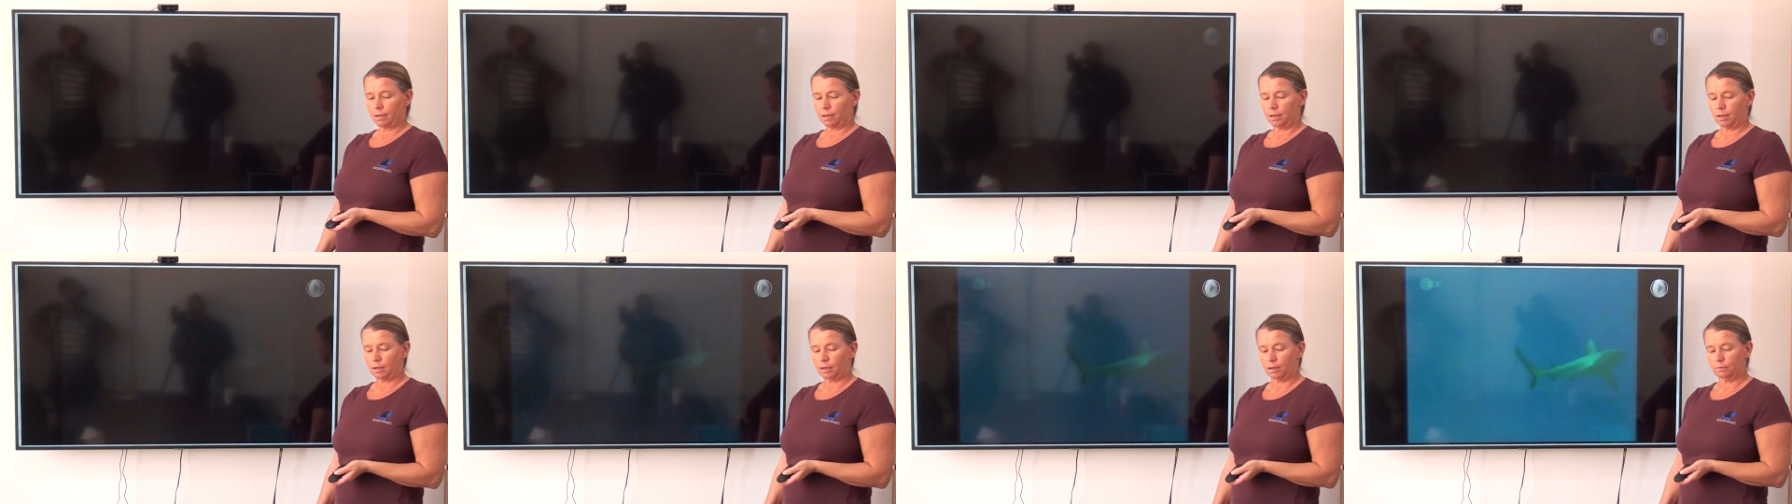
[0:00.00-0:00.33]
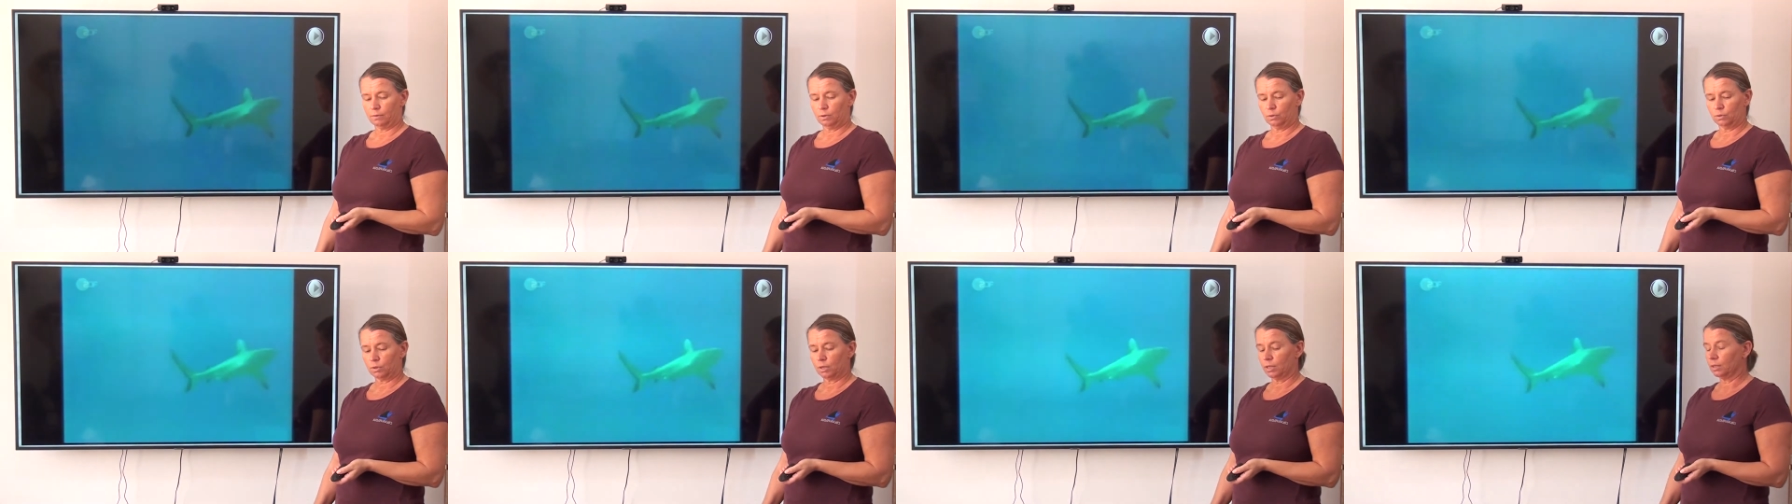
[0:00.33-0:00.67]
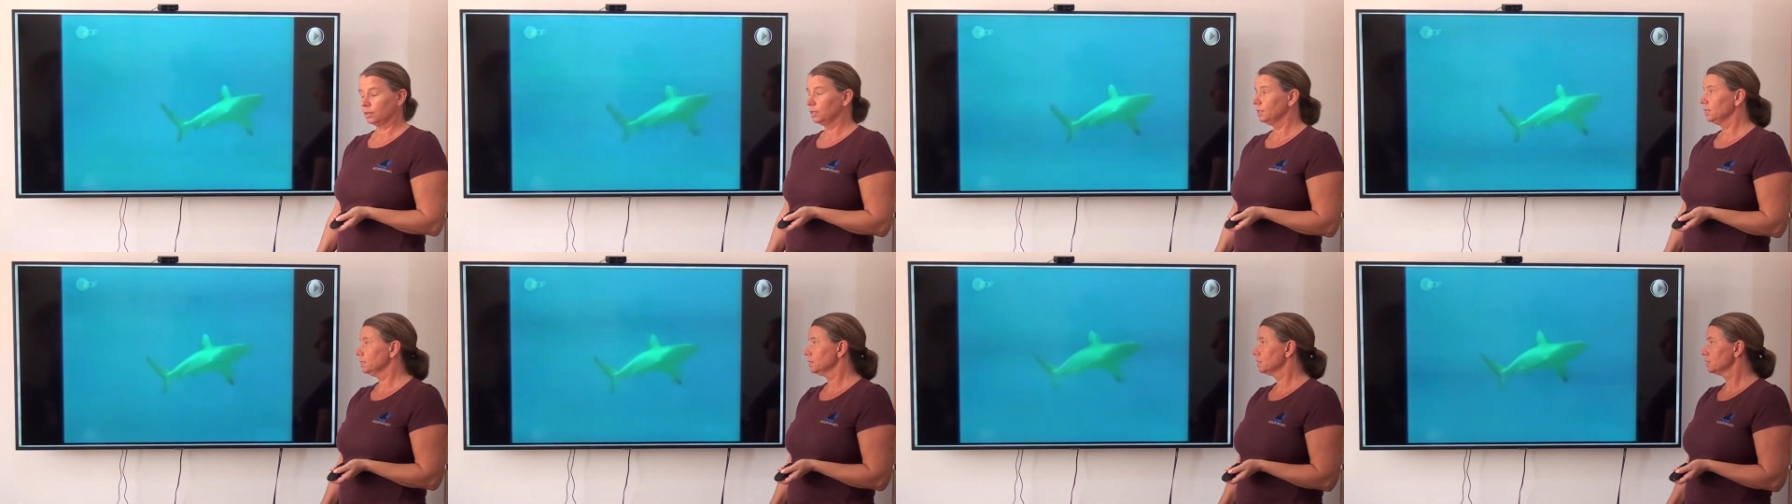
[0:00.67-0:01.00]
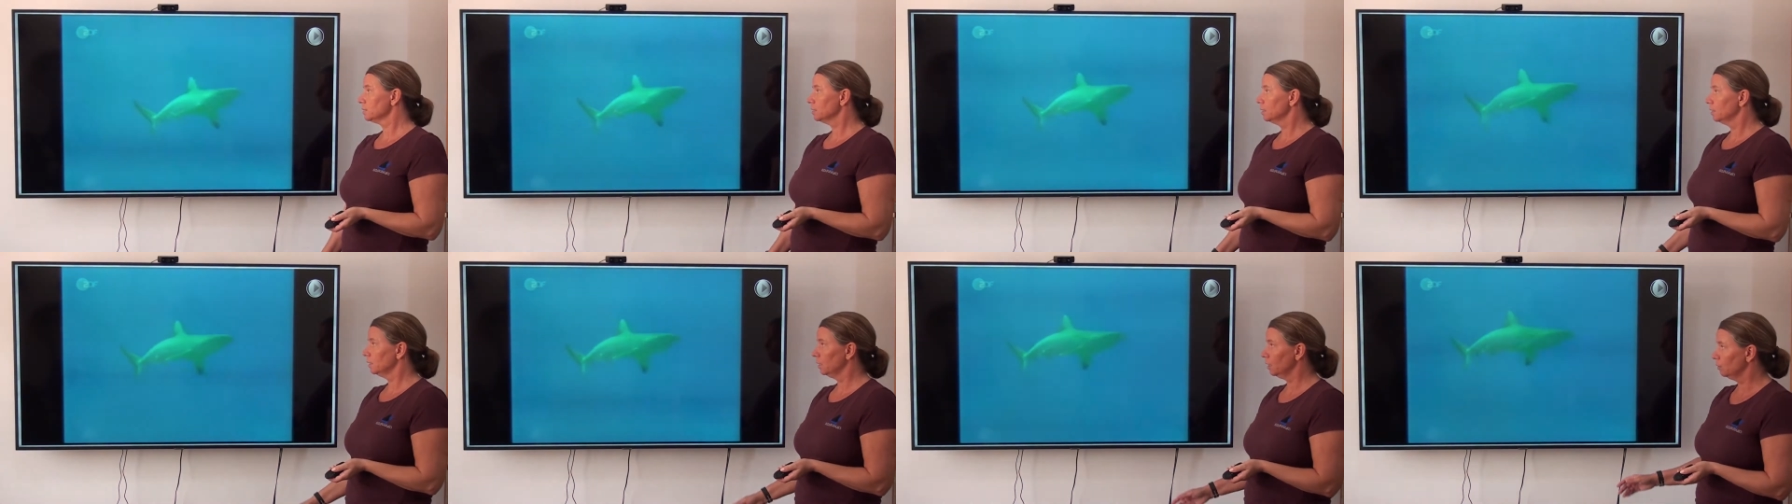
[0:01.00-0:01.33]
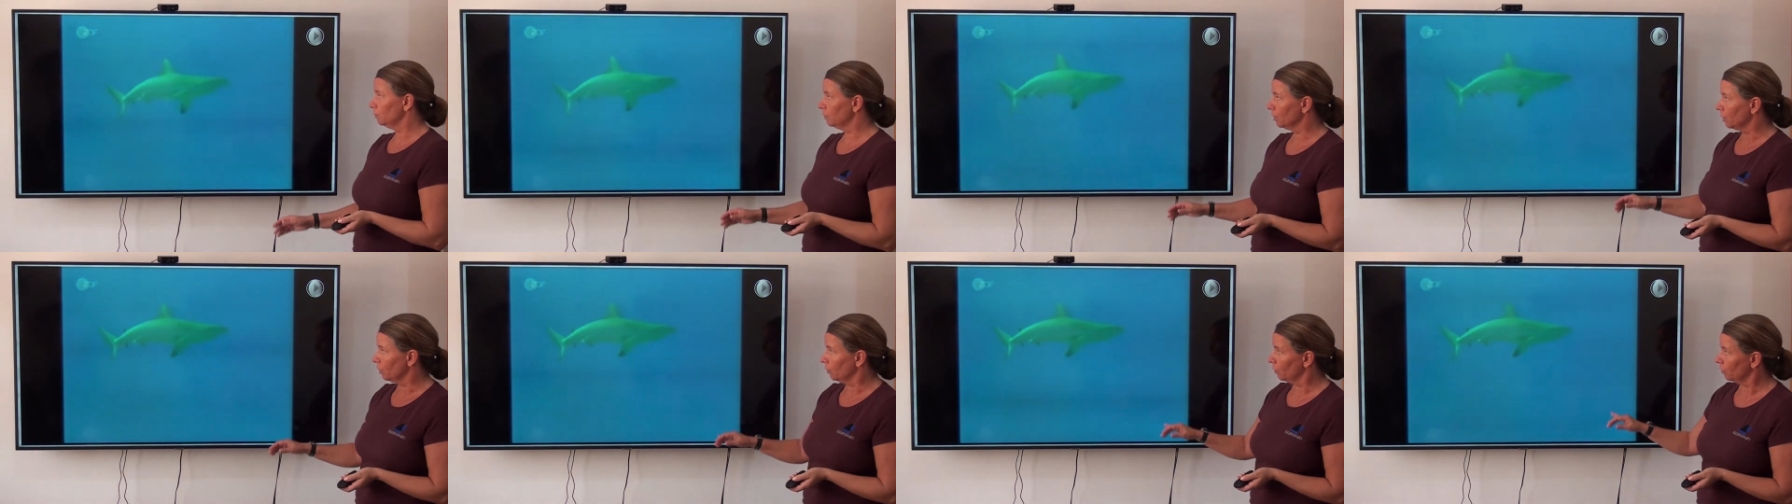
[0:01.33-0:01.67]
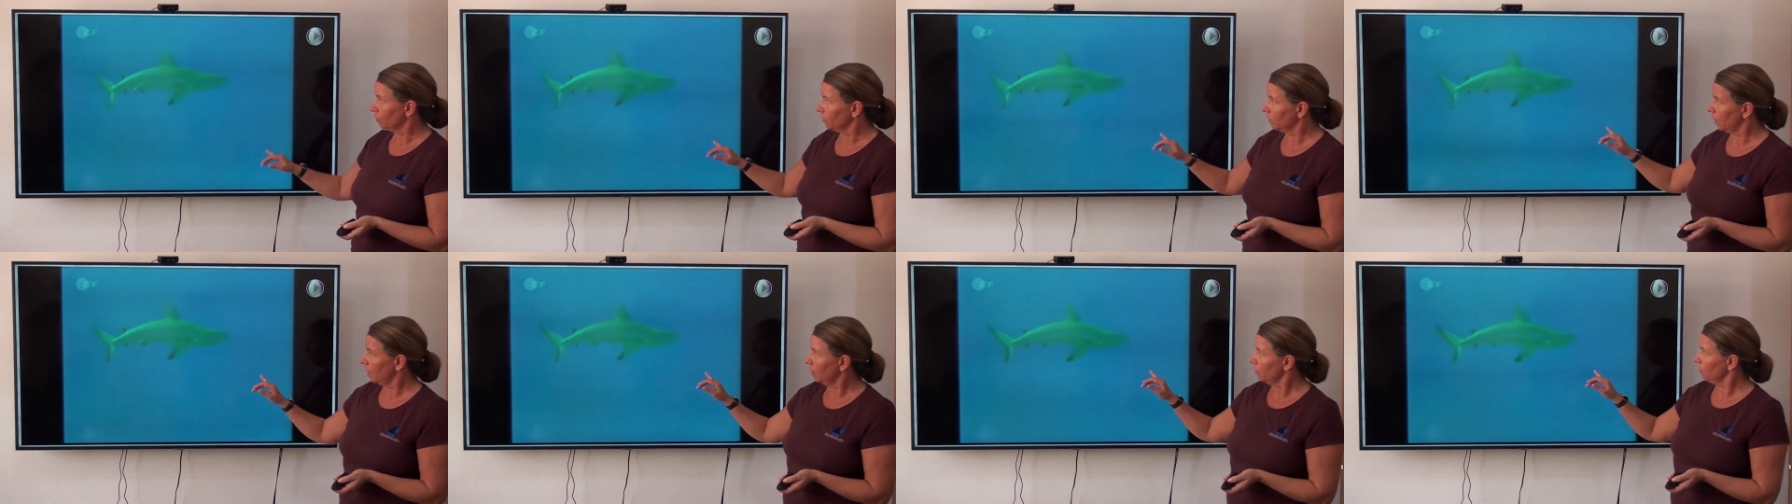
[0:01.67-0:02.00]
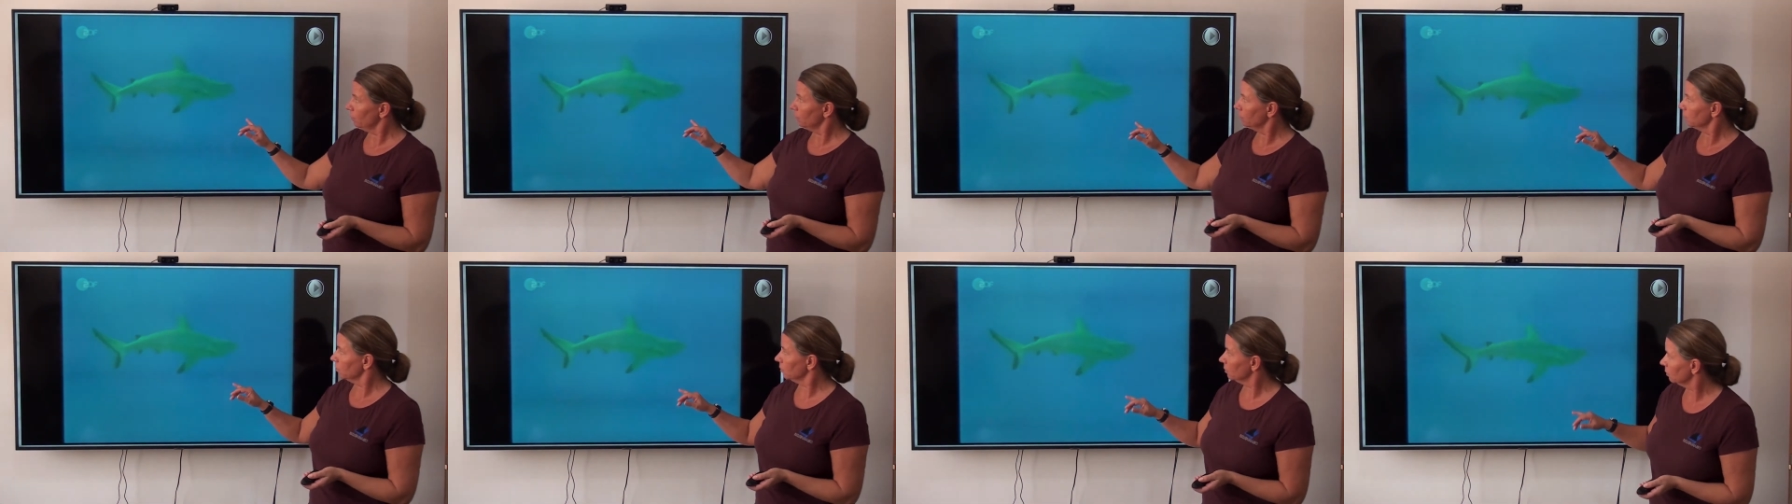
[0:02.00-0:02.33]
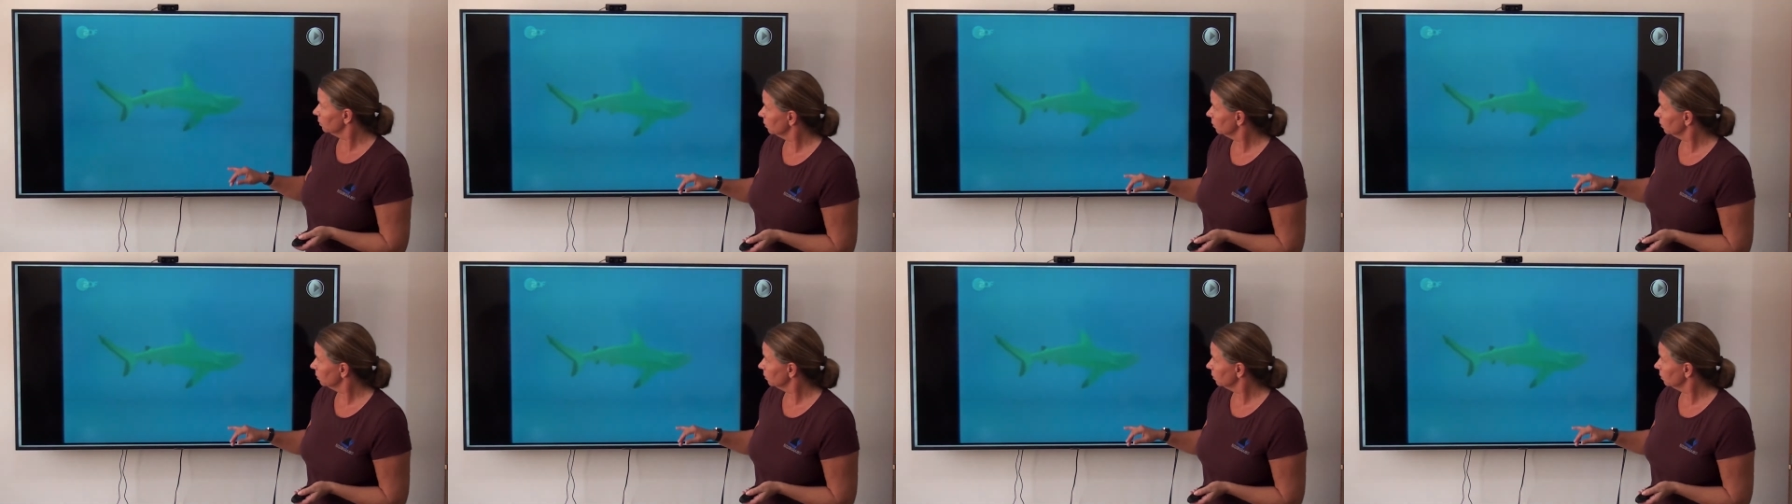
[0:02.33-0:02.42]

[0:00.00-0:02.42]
Have a look at this. Here we go. Now